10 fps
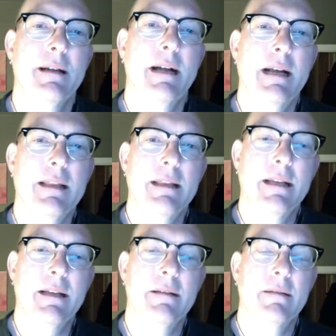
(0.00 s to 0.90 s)
I
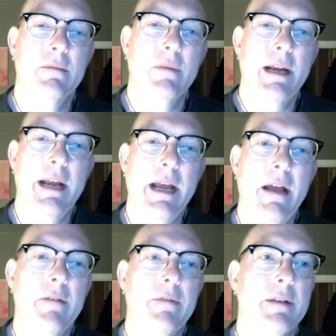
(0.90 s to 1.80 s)
think what I
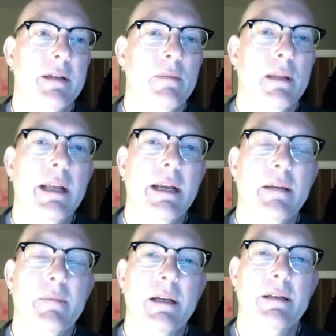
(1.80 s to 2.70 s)
have is
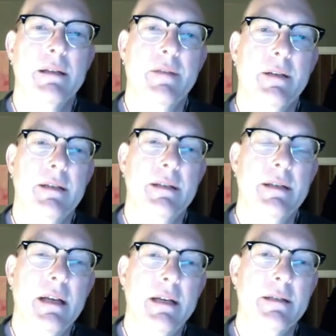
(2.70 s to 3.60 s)
plenty because if it
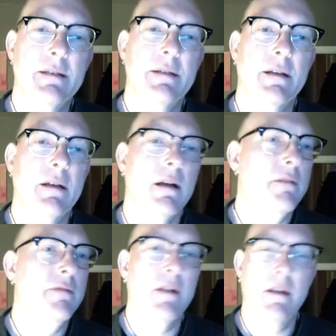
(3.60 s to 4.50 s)
does all
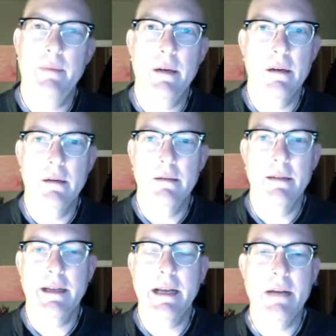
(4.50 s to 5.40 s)
fall apart
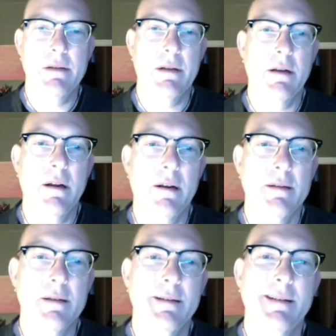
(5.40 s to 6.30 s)
like a house of
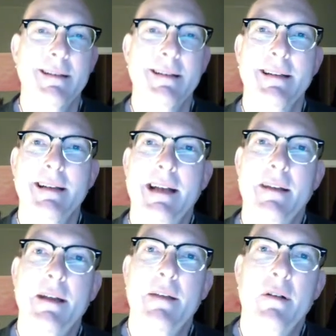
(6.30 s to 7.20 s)
cards, I
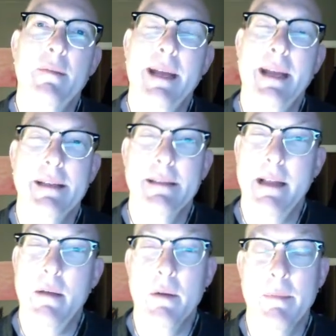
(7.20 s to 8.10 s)
don't have all my eggs in
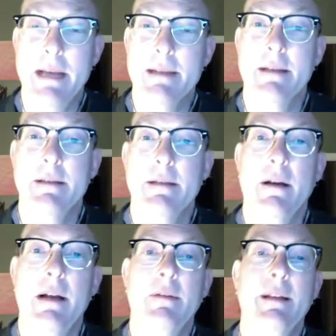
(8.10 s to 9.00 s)
that one basket. So
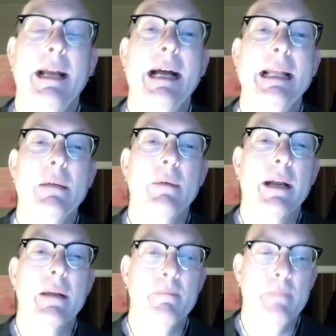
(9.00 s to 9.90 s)
I really highly
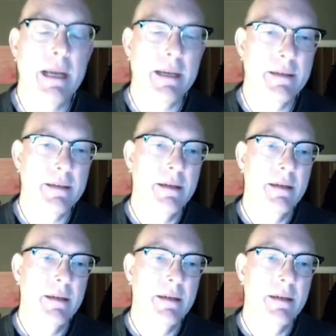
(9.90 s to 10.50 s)
recommend